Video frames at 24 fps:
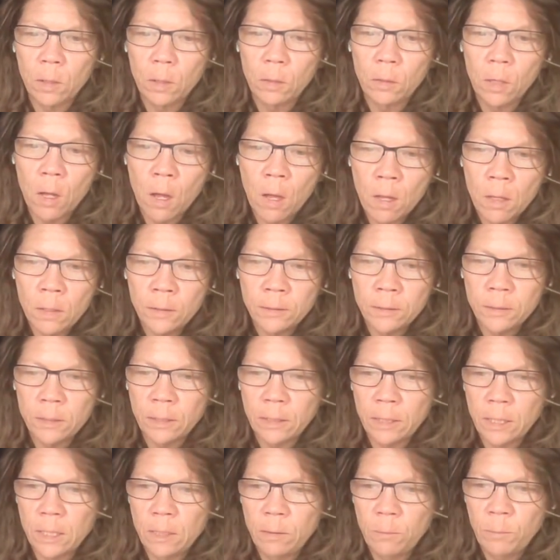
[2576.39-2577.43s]
laws
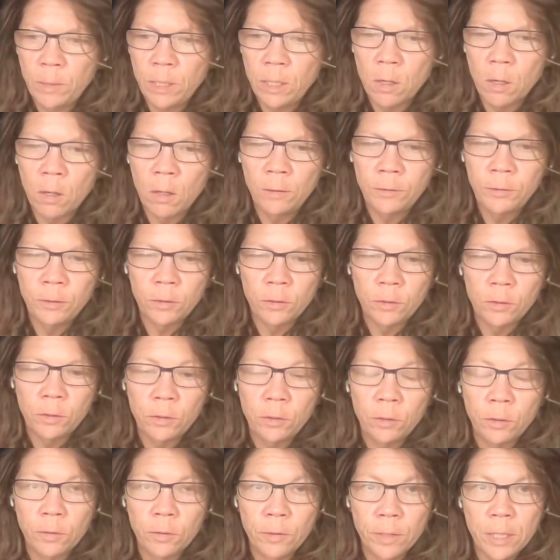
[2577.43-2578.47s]
that can be altered
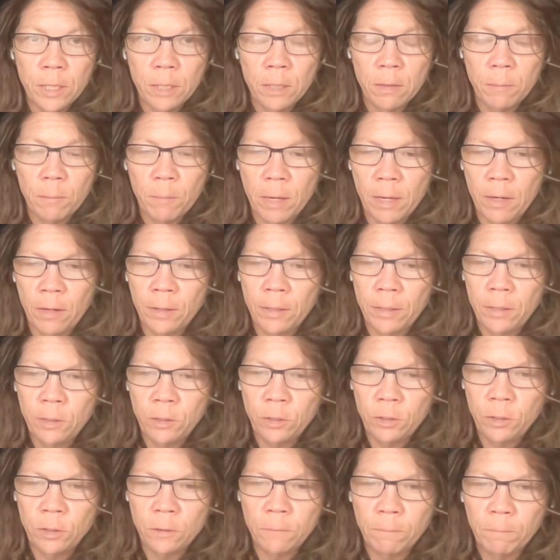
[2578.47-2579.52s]
during the
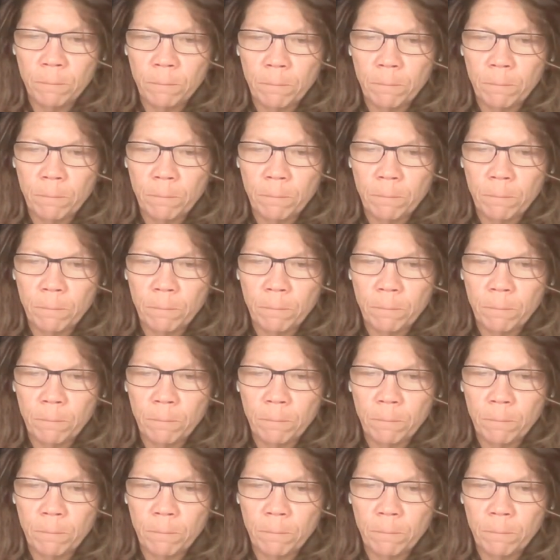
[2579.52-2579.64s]
marriage,